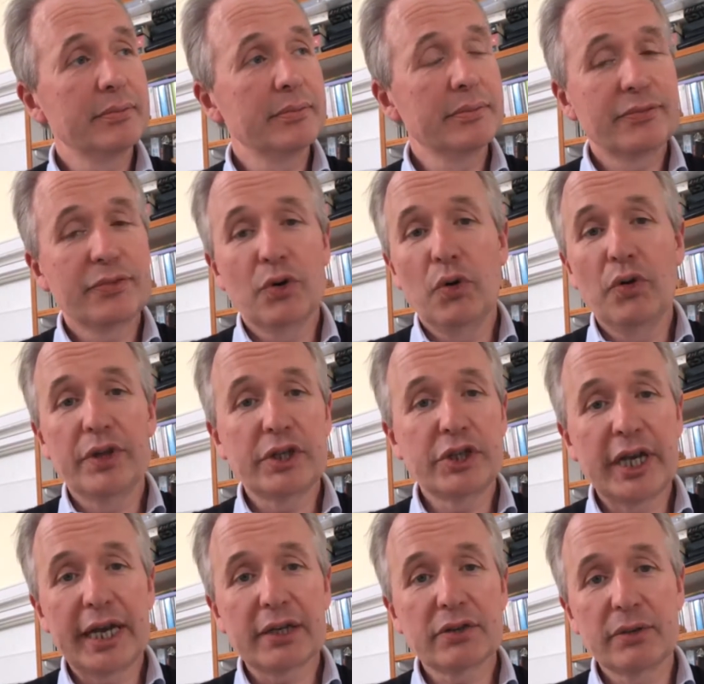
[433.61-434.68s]
for all the
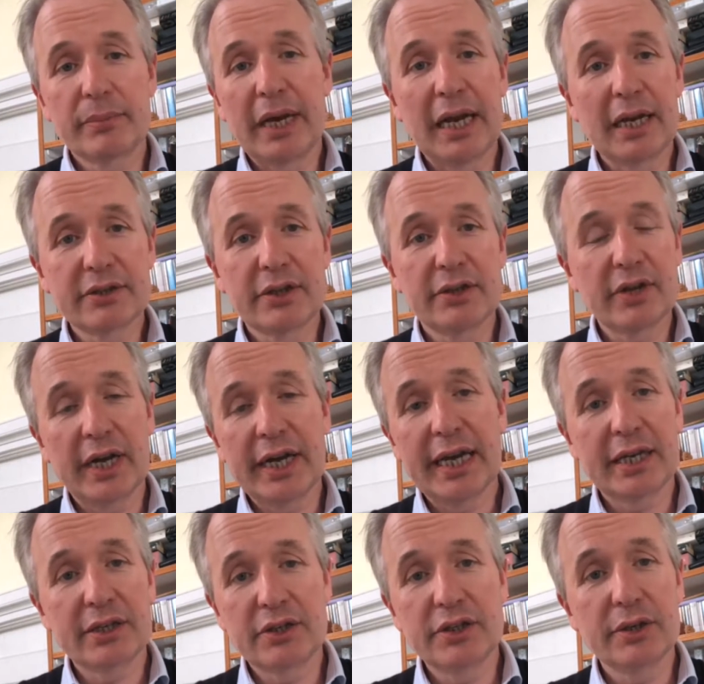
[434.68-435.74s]
checks and balances I had
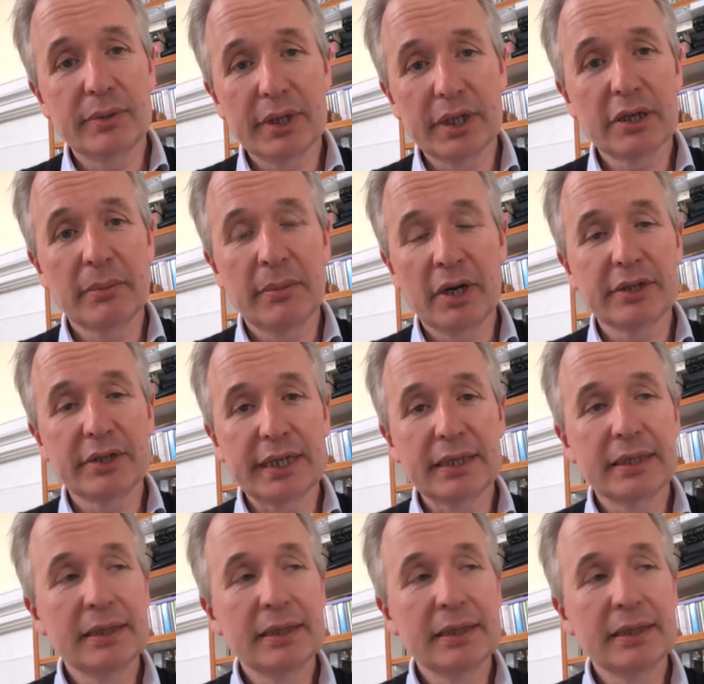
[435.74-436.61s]
to do in commanding,